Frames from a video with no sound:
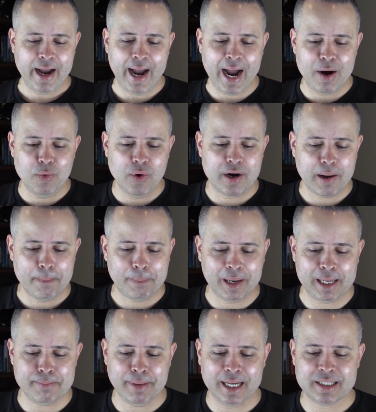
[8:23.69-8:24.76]
I will
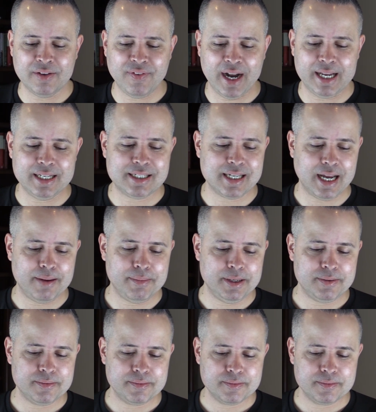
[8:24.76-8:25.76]
complete my divine assignment.